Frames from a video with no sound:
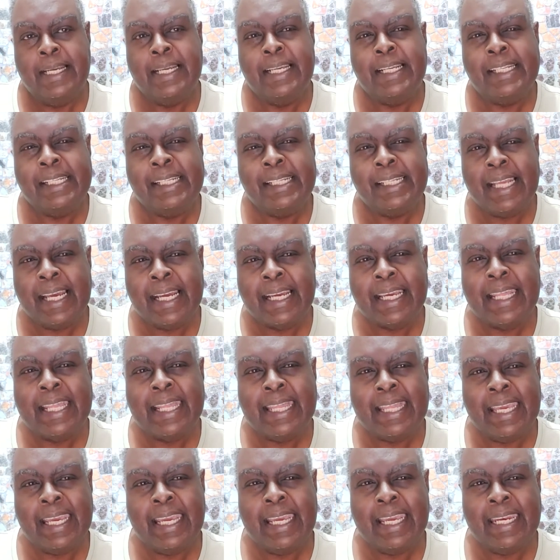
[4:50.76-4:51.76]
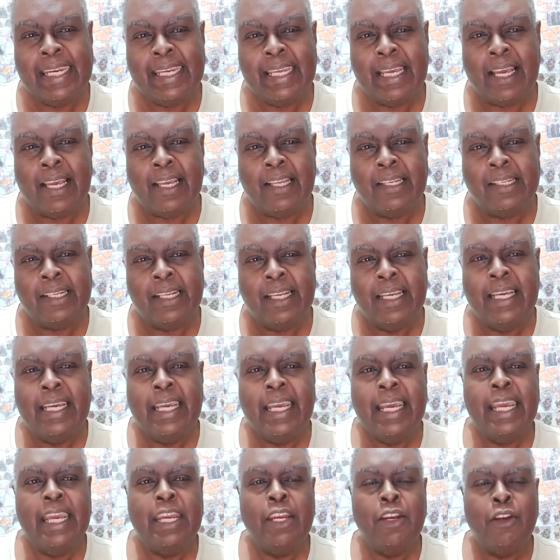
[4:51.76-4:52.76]
second thing it does,
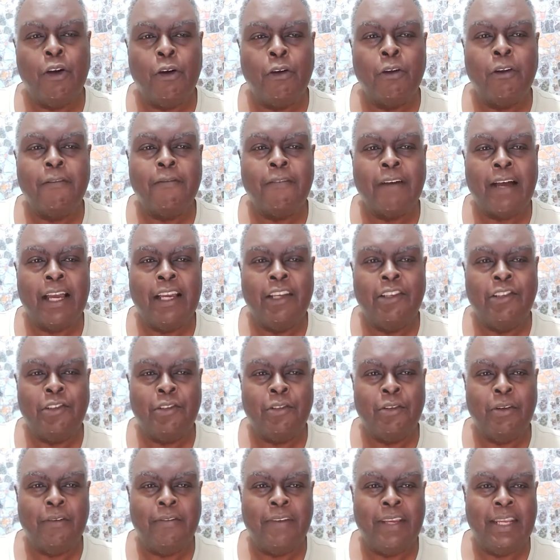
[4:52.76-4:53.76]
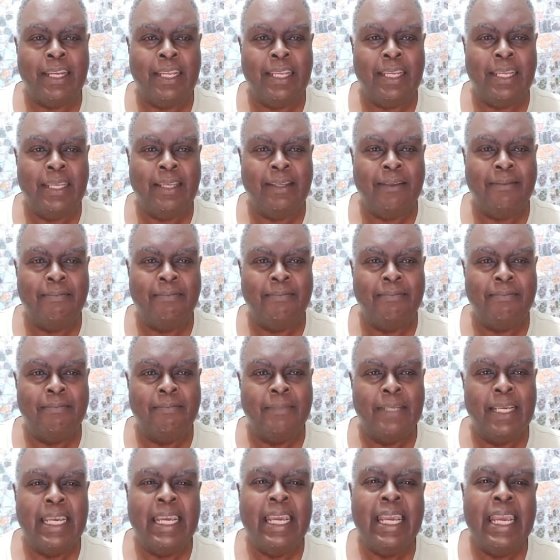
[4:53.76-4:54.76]
it notifies you of any
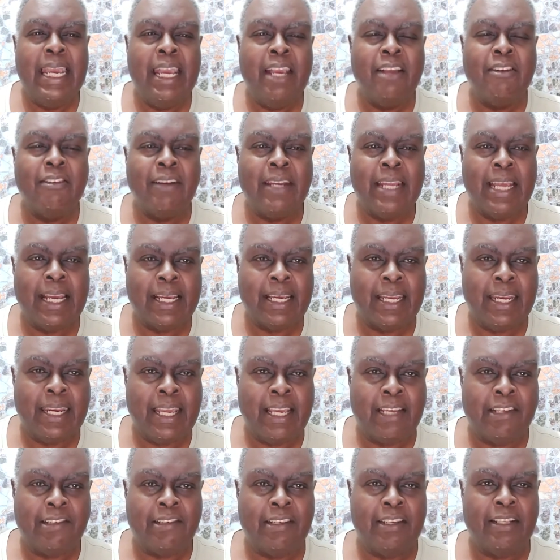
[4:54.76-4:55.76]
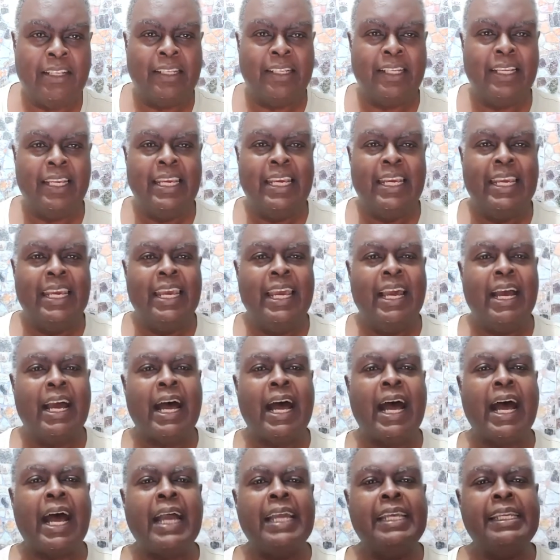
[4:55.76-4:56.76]
internet connections.
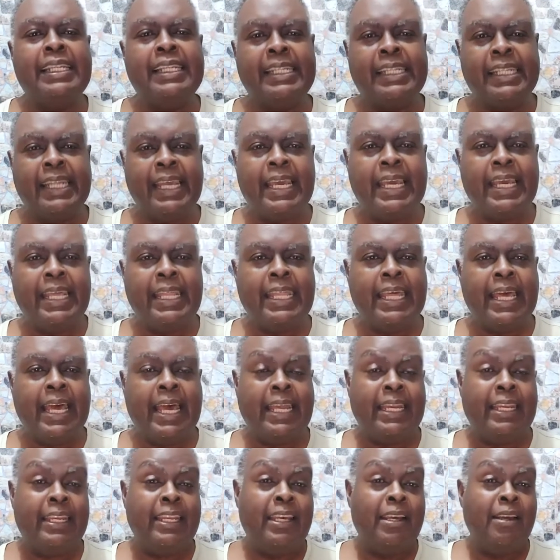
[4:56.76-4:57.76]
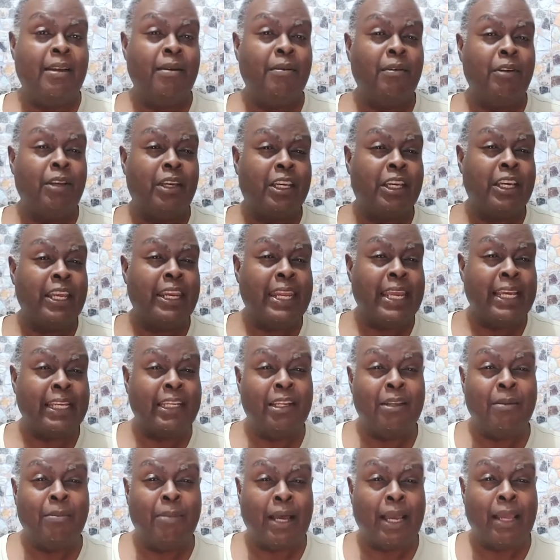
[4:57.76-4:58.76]
I say that
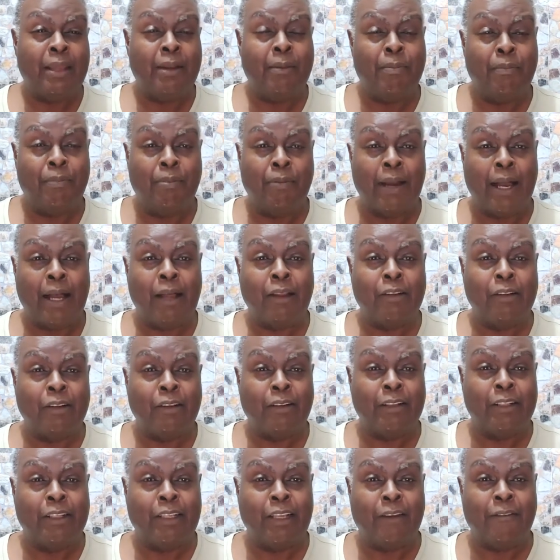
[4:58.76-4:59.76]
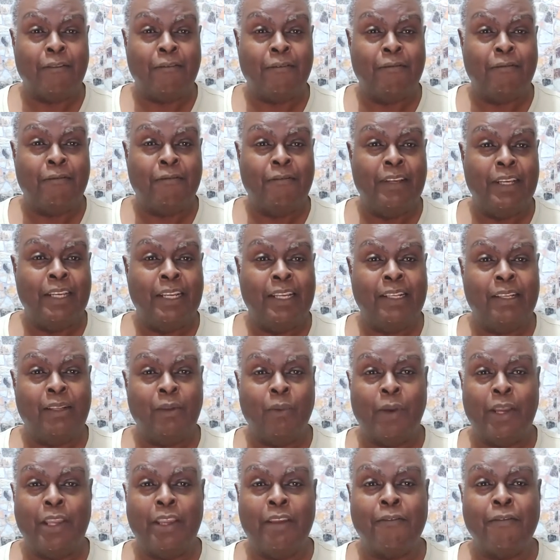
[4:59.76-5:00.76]
connecting by browser is
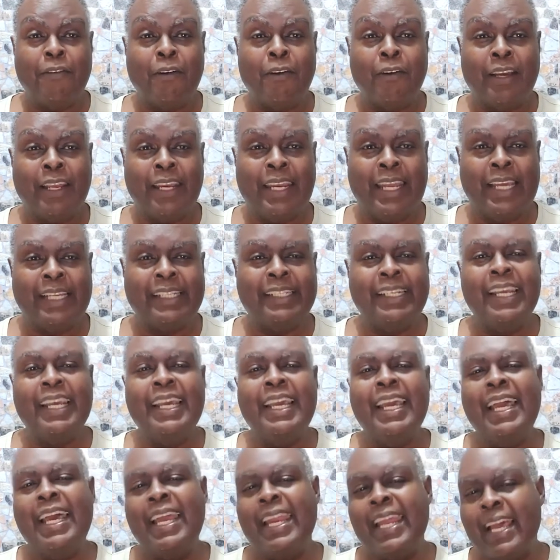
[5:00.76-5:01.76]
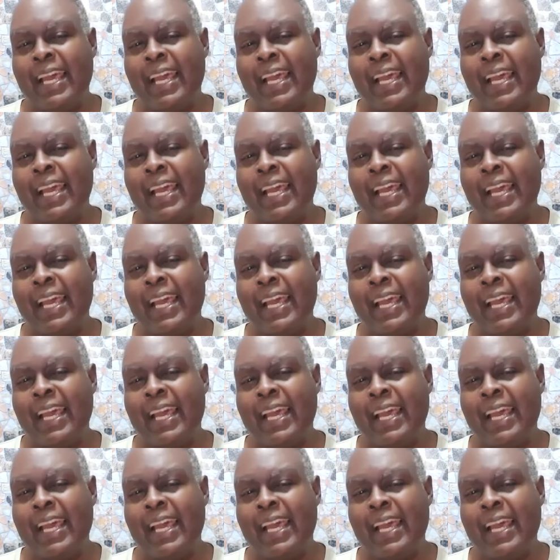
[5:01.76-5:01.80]
the way your phone connects. It